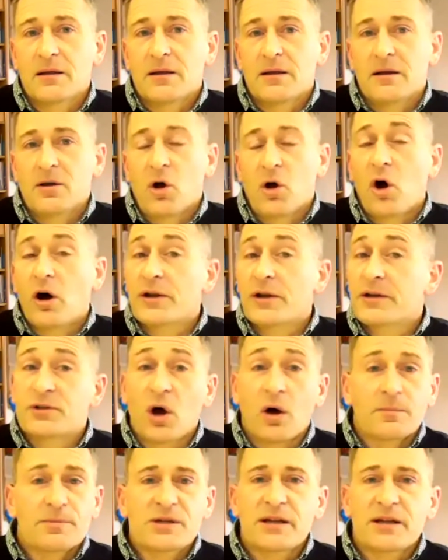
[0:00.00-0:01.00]
Or
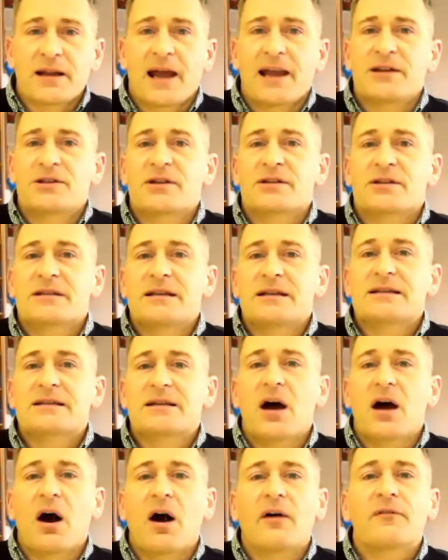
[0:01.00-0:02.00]
adoption agency
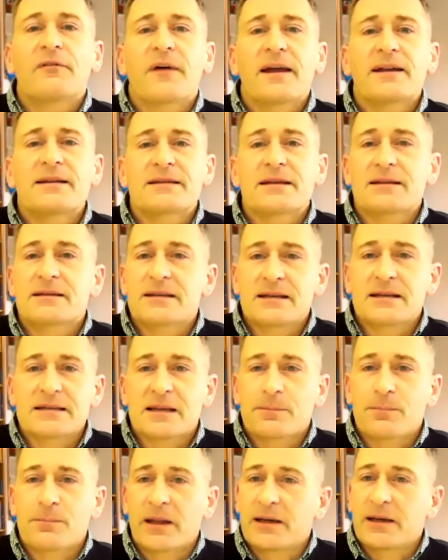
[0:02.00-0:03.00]
staff facing
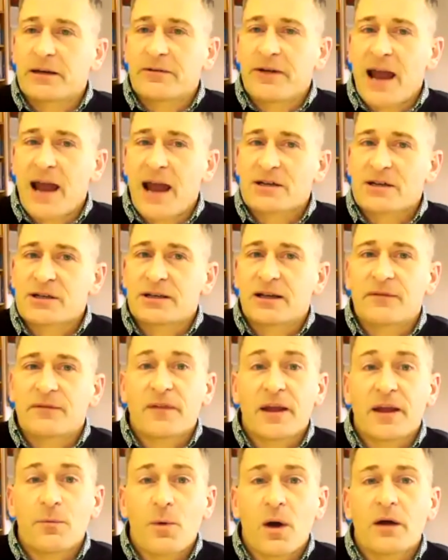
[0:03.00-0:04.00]
disciplinary action if
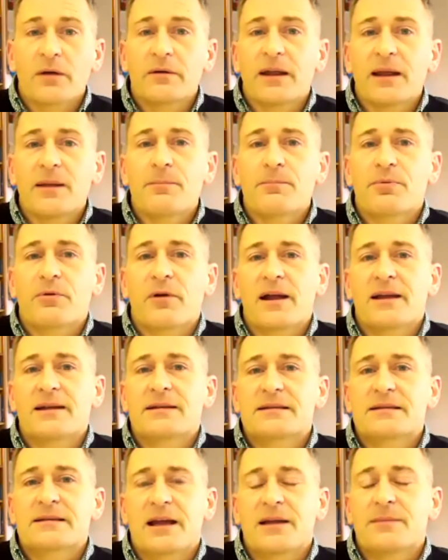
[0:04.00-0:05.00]
they won't
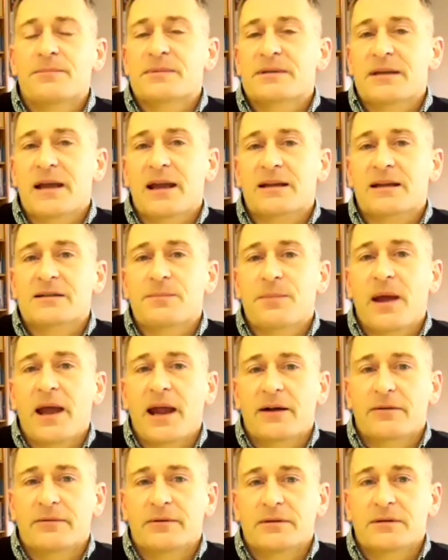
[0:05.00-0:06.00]
embrace same-sex
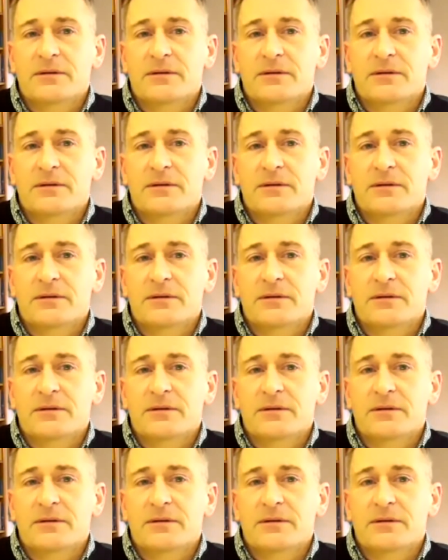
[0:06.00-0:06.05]
parents.